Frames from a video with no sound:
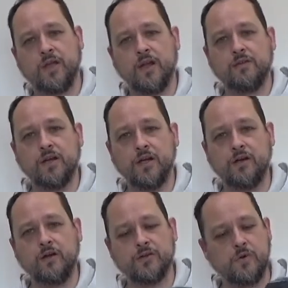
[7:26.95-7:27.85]
carry
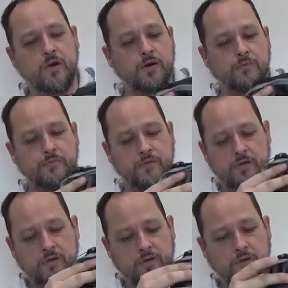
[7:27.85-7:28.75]
handle as well,
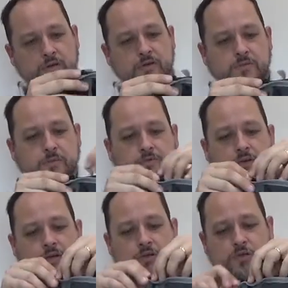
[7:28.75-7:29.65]
should be
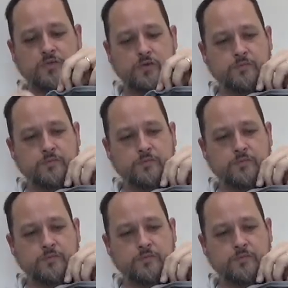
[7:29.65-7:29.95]
really useful.